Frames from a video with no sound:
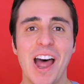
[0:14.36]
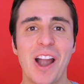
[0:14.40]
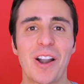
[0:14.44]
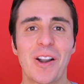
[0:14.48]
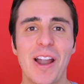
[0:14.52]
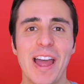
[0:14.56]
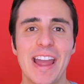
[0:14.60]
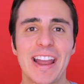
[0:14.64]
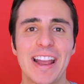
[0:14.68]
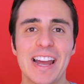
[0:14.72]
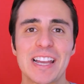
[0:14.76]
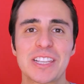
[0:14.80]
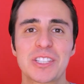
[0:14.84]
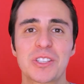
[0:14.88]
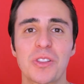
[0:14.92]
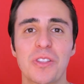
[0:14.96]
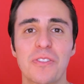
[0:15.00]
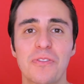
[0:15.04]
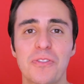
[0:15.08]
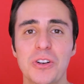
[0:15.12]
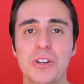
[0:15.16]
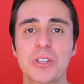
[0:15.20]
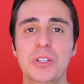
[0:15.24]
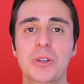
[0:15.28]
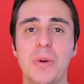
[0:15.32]
All right, guys, so the
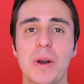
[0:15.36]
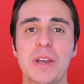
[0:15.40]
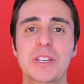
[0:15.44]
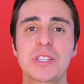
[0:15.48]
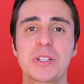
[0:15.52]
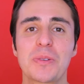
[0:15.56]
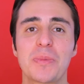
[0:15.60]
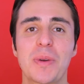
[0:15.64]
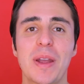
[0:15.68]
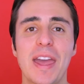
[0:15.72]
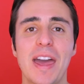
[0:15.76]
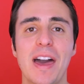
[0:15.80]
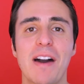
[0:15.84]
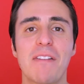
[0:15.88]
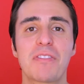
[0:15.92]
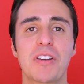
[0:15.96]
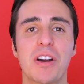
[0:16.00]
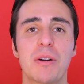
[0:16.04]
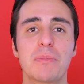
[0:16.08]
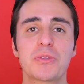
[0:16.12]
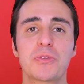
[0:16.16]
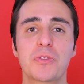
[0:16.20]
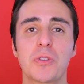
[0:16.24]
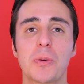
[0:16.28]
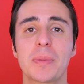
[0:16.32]
first question we have
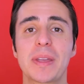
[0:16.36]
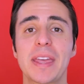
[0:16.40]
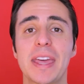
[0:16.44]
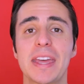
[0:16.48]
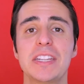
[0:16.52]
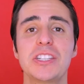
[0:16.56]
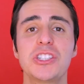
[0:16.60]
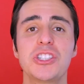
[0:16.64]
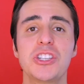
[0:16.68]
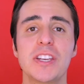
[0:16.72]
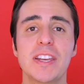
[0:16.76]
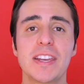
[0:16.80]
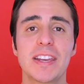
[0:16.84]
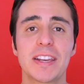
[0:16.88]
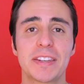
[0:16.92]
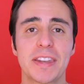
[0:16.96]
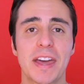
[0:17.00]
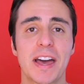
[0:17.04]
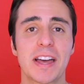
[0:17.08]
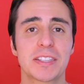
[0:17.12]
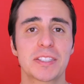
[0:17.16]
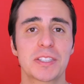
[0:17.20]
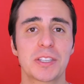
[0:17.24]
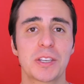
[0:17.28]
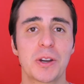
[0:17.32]
comes from Kenji
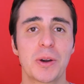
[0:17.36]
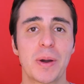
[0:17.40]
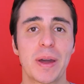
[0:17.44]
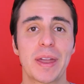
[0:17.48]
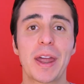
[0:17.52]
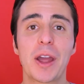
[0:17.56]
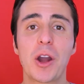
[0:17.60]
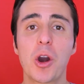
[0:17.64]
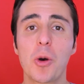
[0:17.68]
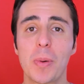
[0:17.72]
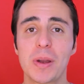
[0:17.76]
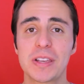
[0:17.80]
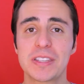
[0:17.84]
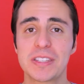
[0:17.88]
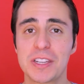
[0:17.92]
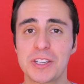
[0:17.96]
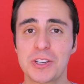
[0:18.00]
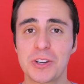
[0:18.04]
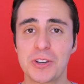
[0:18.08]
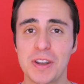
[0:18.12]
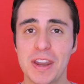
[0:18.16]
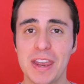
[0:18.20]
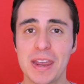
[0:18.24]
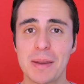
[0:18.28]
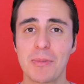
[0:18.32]
Ignacio, and I hope I said
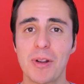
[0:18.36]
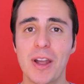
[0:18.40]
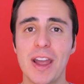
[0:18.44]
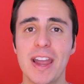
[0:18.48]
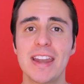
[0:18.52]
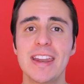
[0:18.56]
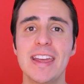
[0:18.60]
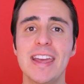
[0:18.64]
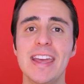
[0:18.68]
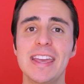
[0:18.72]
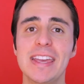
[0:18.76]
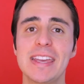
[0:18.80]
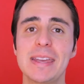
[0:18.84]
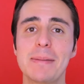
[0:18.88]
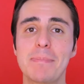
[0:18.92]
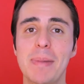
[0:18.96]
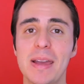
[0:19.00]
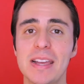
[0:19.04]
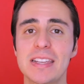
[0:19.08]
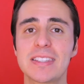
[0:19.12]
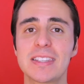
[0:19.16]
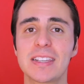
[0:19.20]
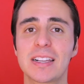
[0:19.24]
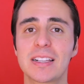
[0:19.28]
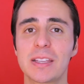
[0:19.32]
your name right. He
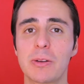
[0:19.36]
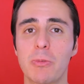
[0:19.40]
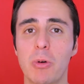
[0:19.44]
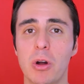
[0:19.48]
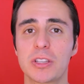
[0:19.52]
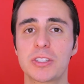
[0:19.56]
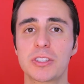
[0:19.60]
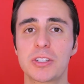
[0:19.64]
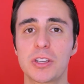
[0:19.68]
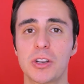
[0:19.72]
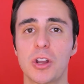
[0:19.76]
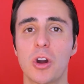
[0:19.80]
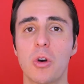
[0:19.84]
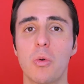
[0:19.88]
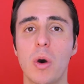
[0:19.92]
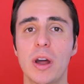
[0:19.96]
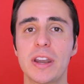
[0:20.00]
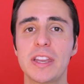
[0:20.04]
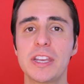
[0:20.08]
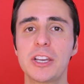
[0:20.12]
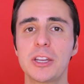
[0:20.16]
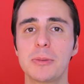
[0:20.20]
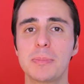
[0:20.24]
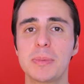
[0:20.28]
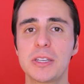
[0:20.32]
basically wants to know
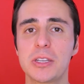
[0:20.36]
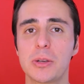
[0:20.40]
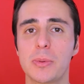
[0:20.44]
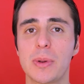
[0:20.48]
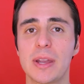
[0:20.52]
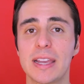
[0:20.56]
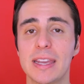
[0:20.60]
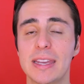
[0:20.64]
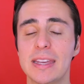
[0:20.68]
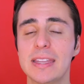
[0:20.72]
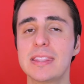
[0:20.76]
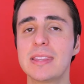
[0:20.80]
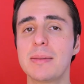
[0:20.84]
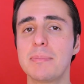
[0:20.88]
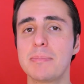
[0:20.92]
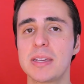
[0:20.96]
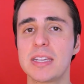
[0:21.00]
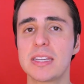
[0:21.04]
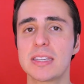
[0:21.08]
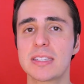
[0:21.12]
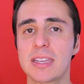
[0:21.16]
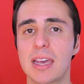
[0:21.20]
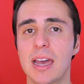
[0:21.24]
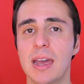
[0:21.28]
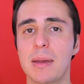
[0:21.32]
what he could be doing in the
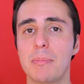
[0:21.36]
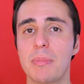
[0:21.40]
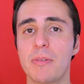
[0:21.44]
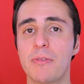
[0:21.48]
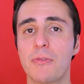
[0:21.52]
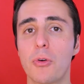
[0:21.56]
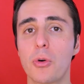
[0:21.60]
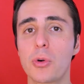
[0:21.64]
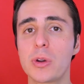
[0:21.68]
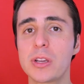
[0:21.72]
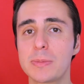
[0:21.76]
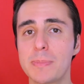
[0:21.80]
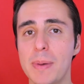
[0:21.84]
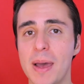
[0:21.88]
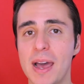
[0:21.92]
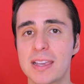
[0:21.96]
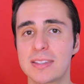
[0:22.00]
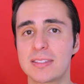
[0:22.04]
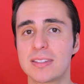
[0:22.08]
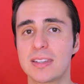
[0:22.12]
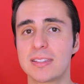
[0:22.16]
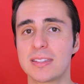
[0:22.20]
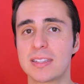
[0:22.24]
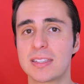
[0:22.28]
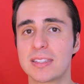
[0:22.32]
meantime before he's
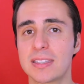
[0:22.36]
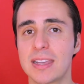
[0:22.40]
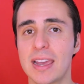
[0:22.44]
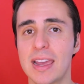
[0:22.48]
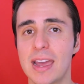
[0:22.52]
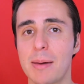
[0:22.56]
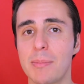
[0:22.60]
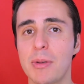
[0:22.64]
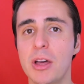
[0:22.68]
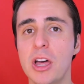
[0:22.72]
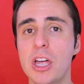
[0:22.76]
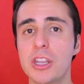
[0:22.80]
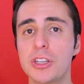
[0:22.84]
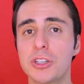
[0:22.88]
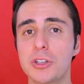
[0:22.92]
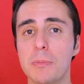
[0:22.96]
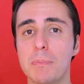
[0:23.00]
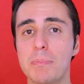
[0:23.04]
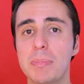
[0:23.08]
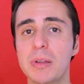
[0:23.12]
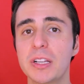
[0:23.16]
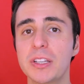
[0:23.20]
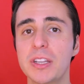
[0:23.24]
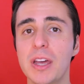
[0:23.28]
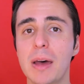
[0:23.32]
passed his exam to
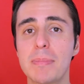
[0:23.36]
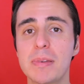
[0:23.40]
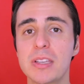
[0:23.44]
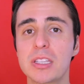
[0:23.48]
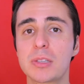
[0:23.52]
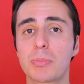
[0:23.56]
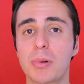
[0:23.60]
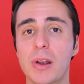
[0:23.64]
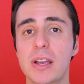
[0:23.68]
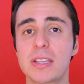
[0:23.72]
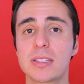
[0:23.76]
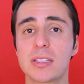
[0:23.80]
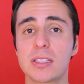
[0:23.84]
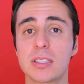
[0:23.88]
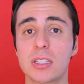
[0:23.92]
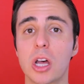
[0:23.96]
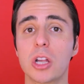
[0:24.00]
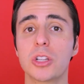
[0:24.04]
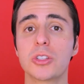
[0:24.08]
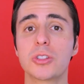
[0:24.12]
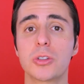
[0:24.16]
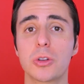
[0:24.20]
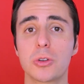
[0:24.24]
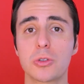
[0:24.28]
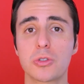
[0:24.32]
build up his presence
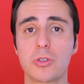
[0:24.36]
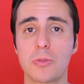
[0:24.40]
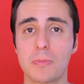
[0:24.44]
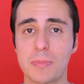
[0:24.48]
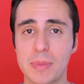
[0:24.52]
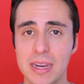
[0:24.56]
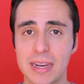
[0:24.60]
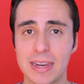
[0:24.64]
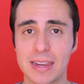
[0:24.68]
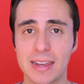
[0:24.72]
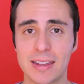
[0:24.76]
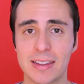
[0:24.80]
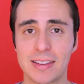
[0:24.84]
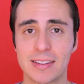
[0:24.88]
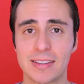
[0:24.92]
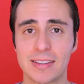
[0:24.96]
on social media?